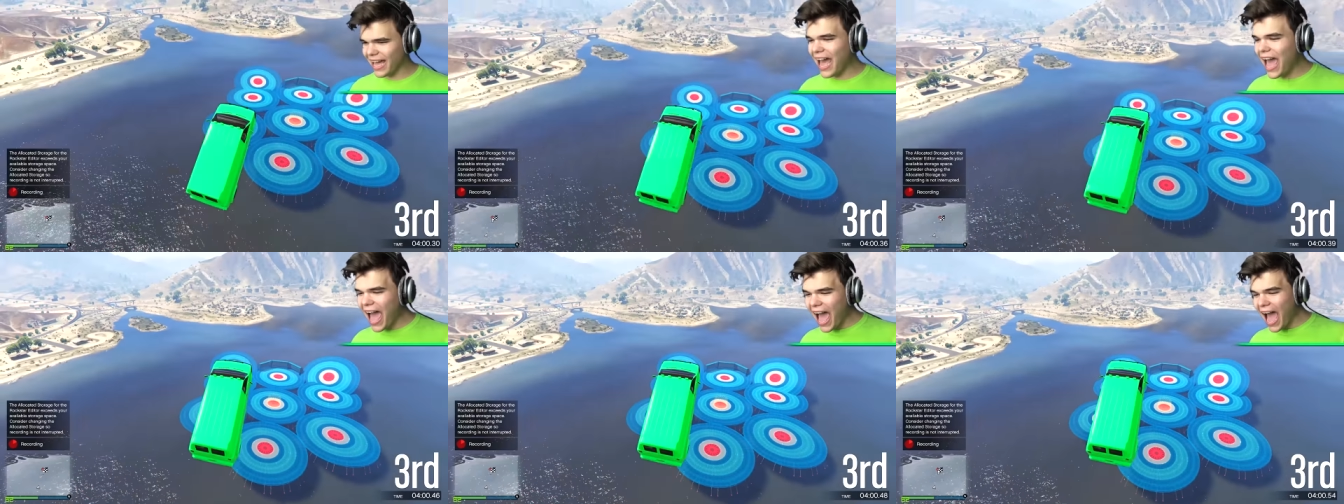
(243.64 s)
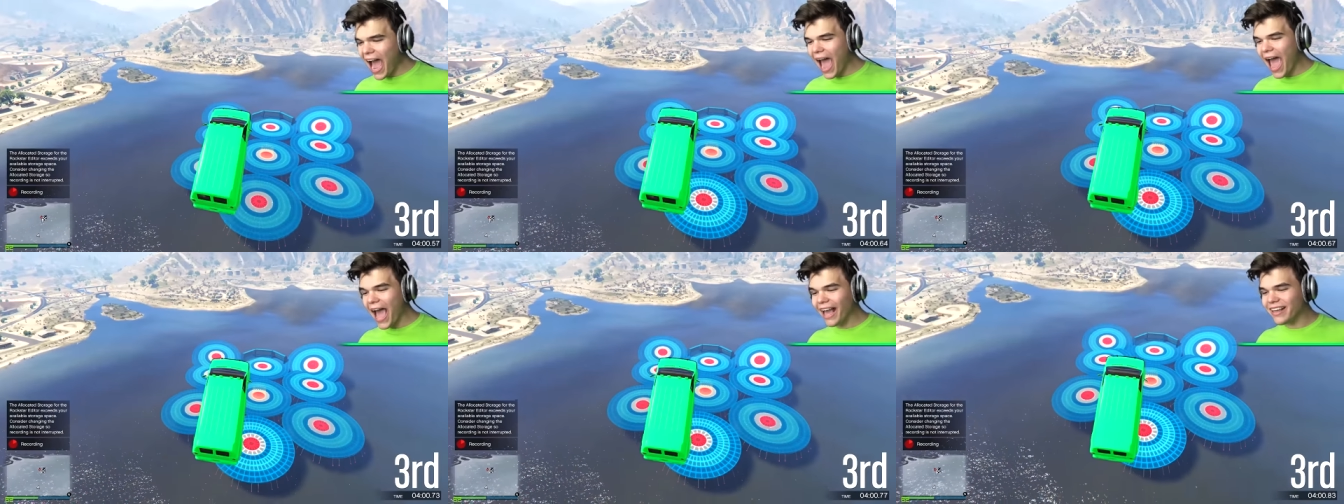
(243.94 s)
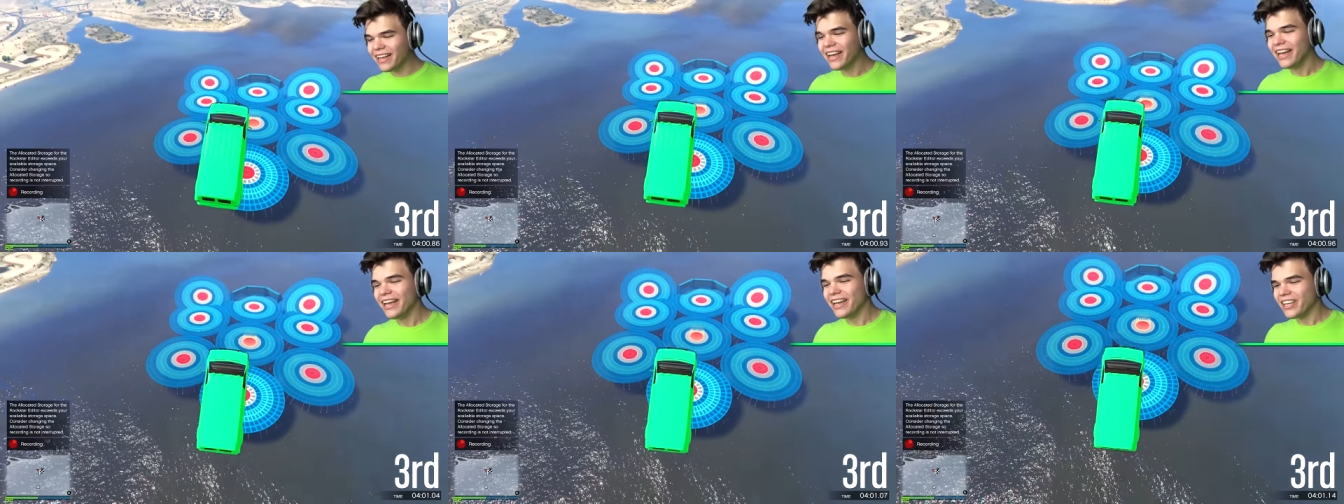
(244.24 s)
Like,
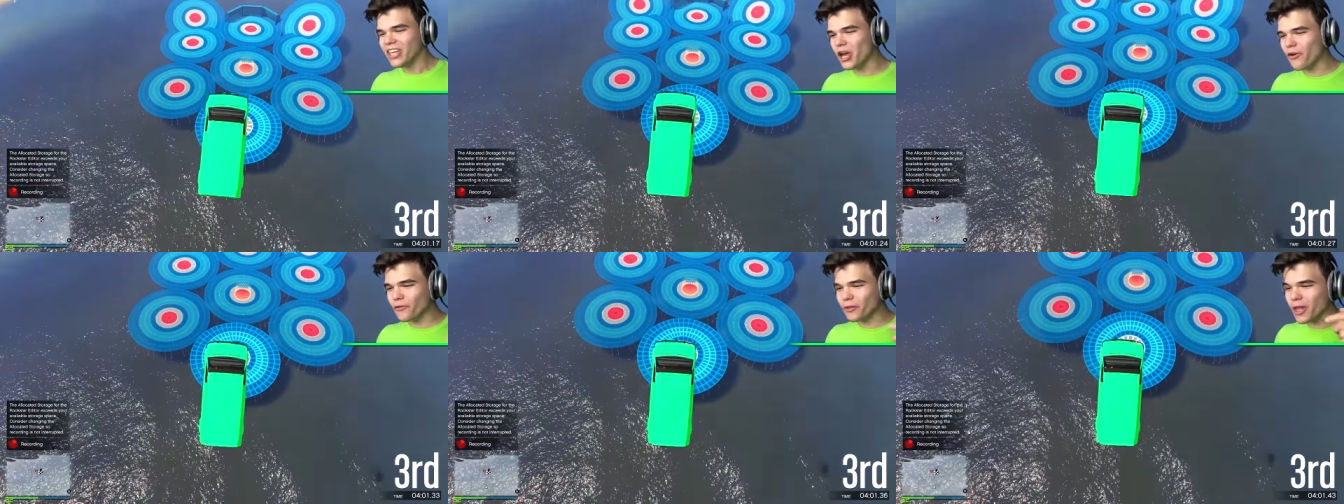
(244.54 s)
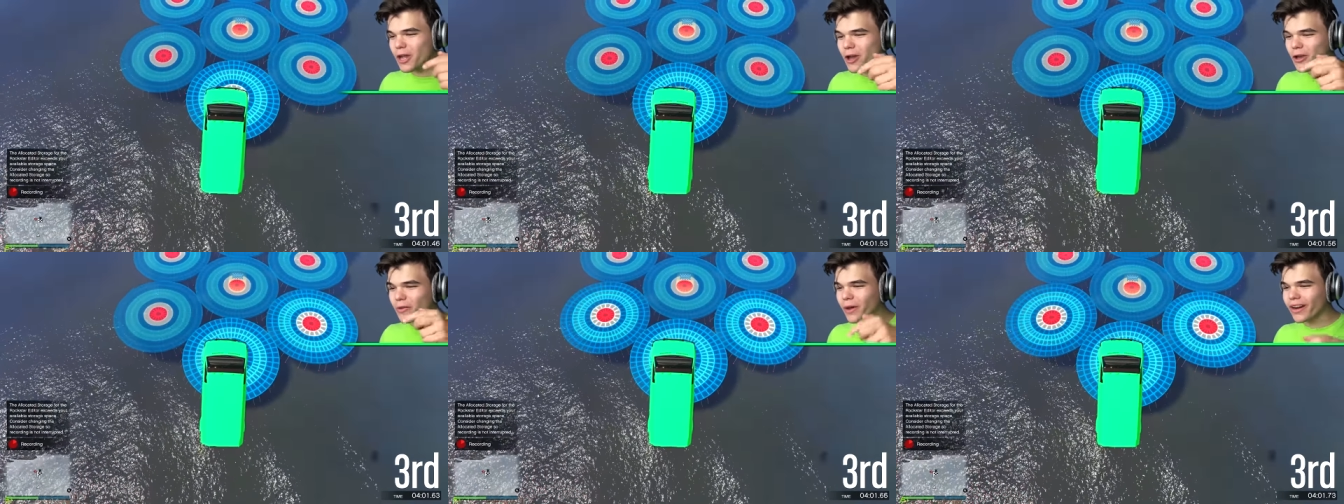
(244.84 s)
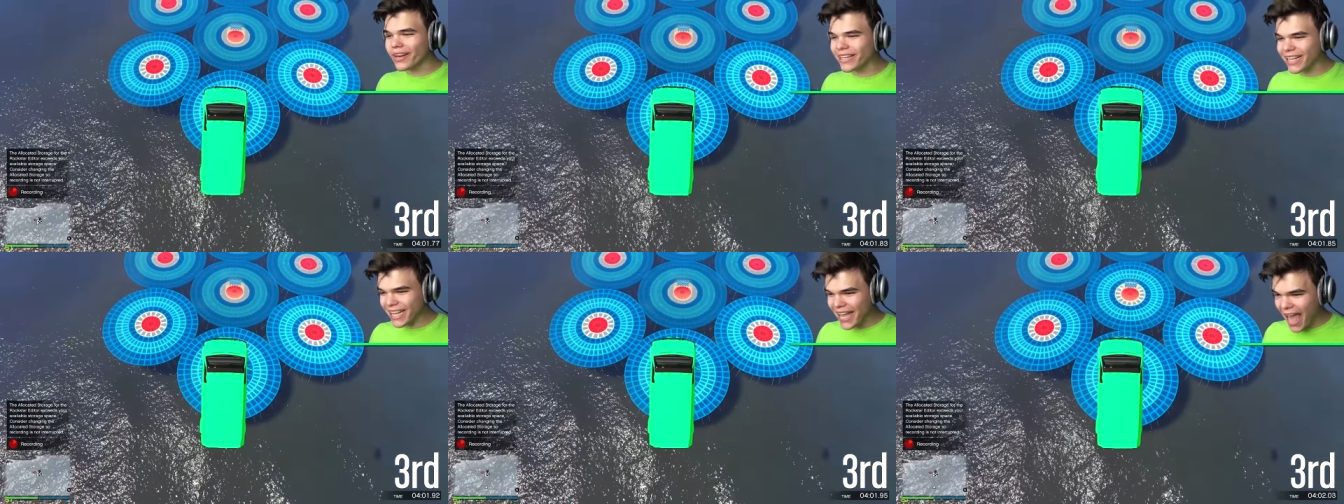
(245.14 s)
oh, you blew
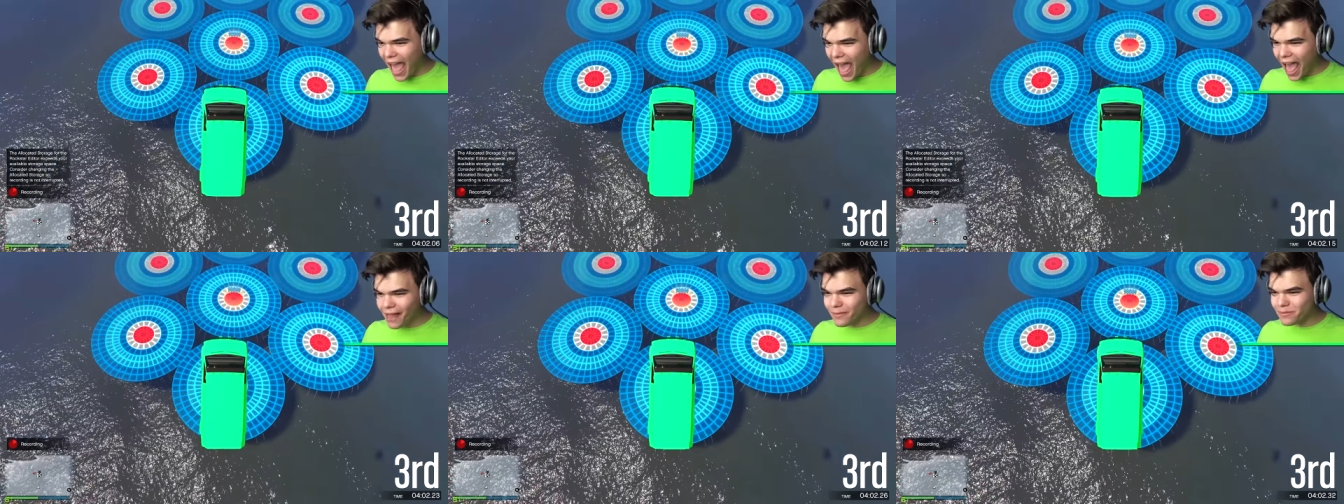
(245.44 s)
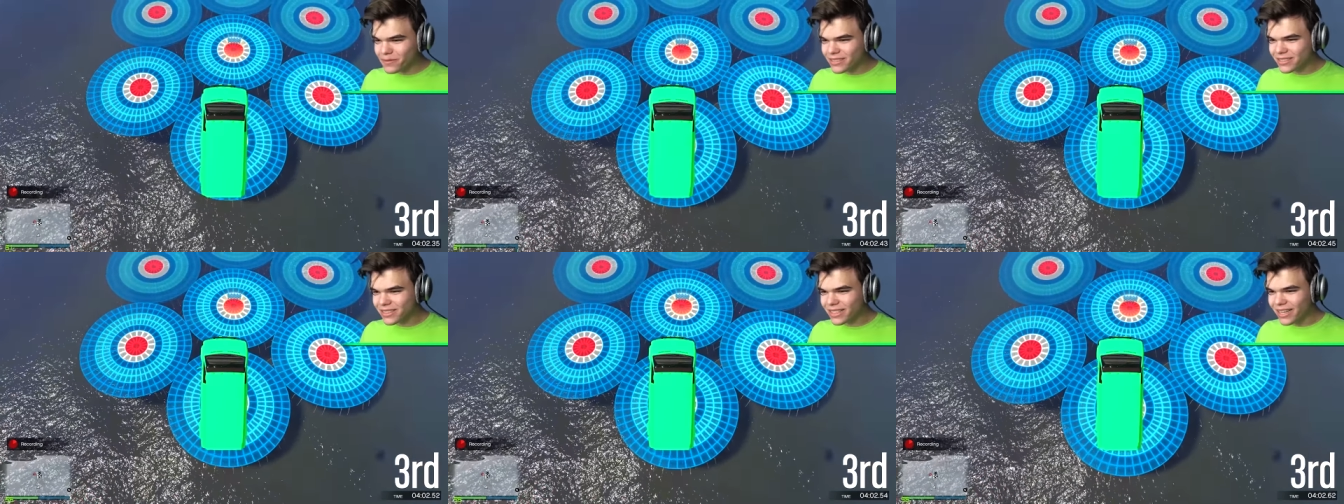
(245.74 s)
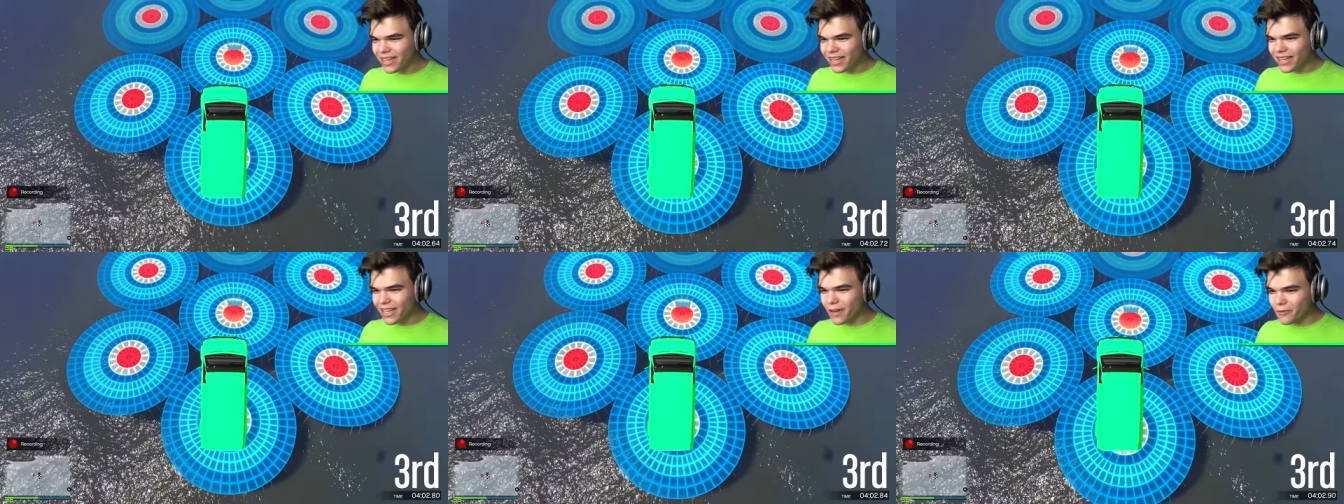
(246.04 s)
one of the gaps.
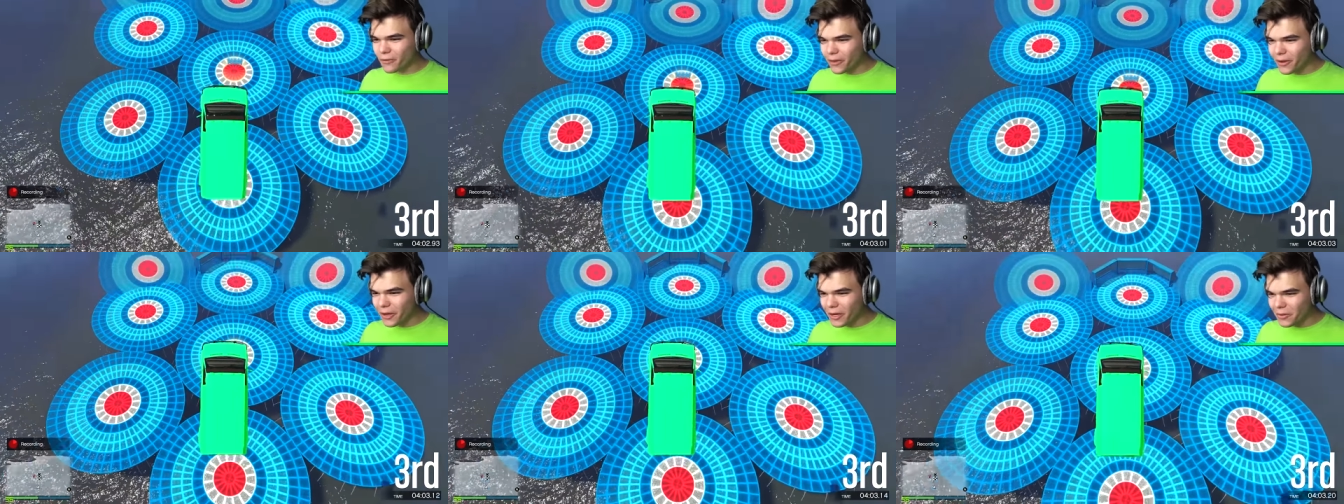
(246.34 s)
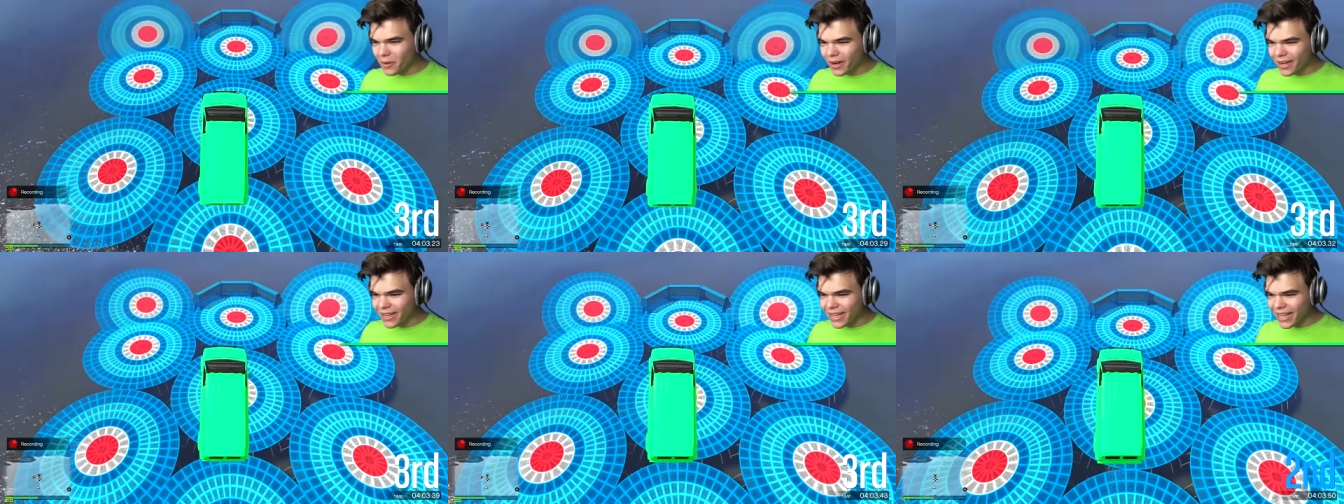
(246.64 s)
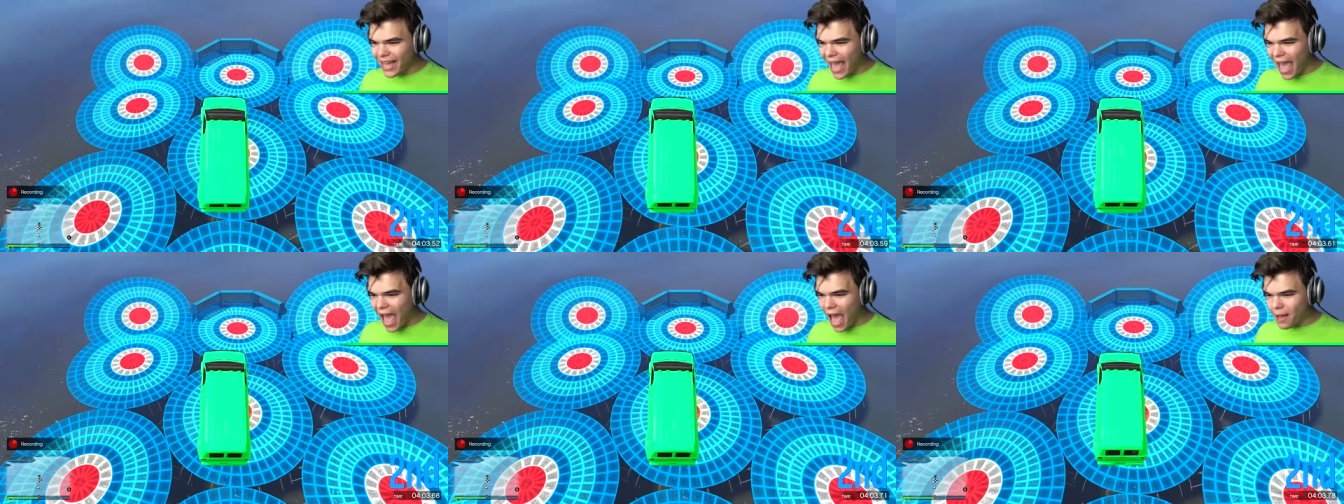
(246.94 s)
You blew one of the
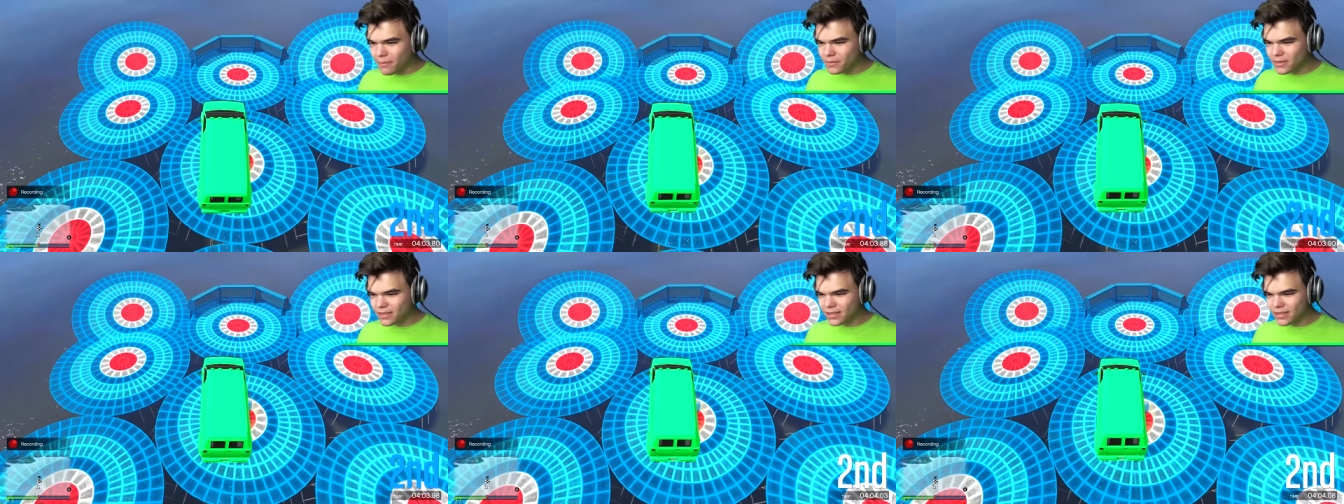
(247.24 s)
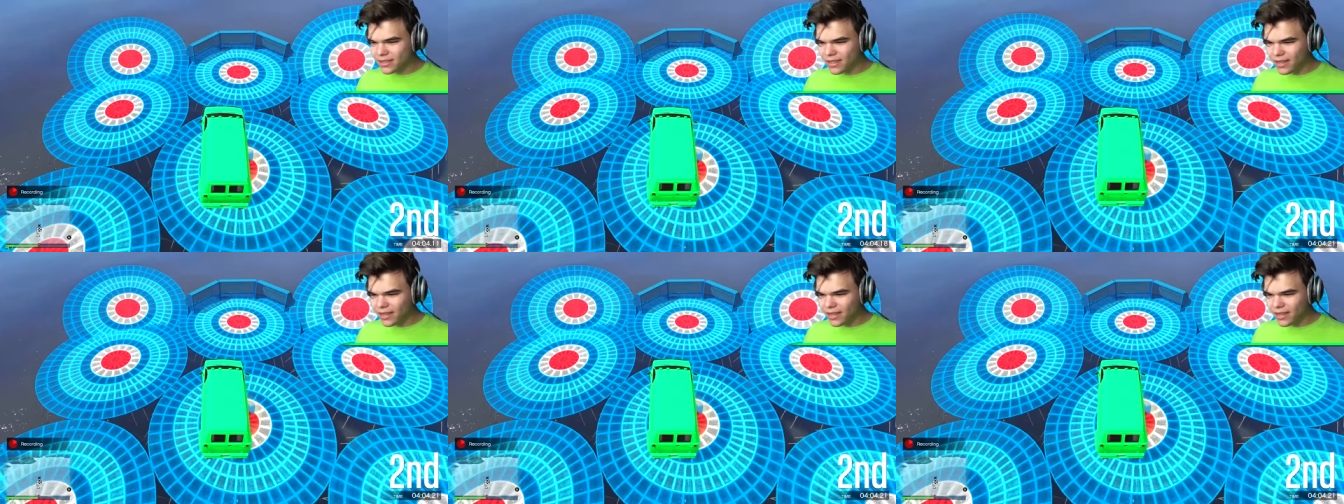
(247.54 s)
gaps.